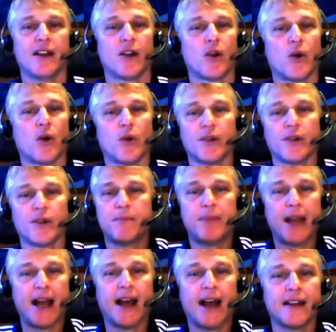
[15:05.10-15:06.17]
are holding the
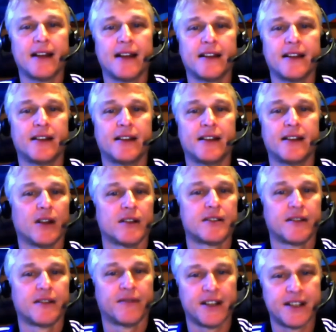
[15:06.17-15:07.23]
bat in
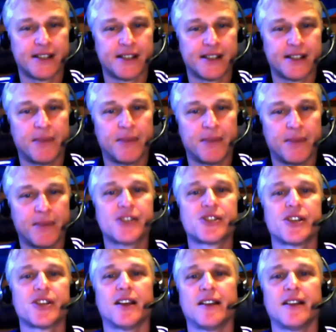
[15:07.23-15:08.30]
relatively the same
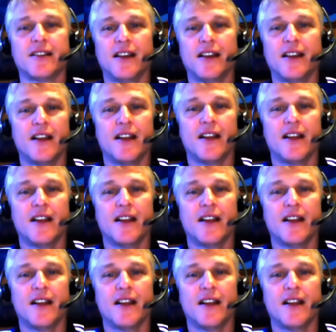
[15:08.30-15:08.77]
position.